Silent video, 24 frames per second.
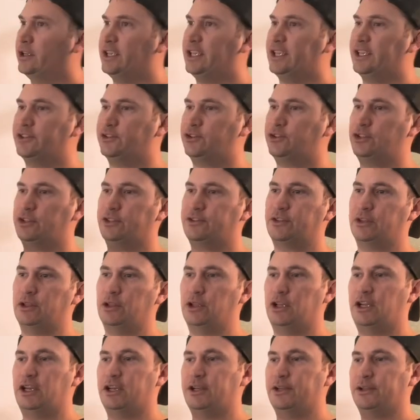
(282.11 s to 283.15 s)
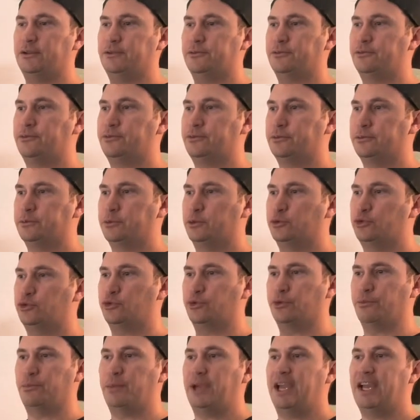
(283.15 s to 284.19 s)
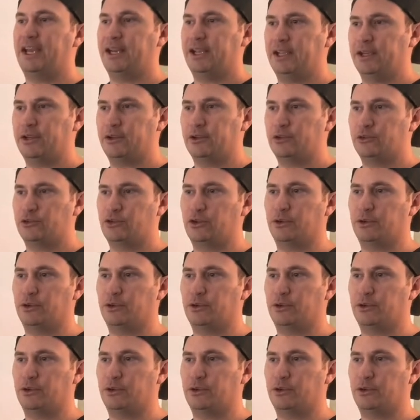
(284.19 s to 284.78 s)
is just a lot of dramatic